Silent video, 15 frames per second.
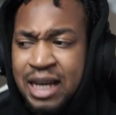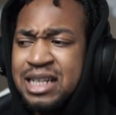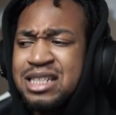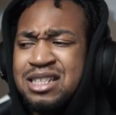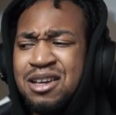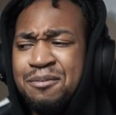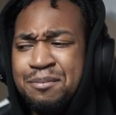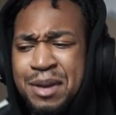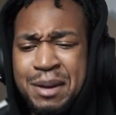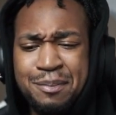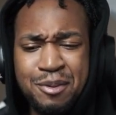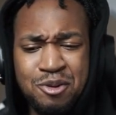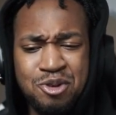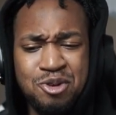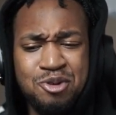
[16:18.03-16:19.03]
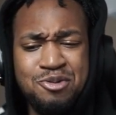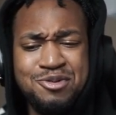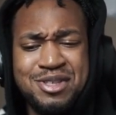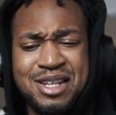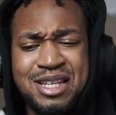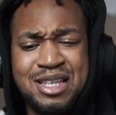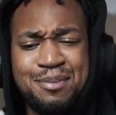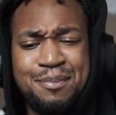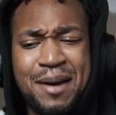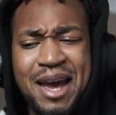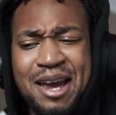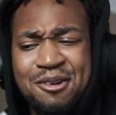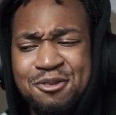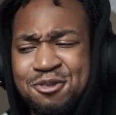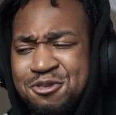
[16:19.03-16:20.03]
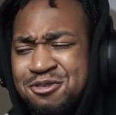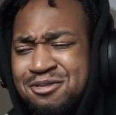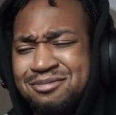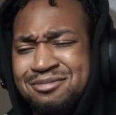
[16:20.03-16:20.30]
Some people use the Spiral.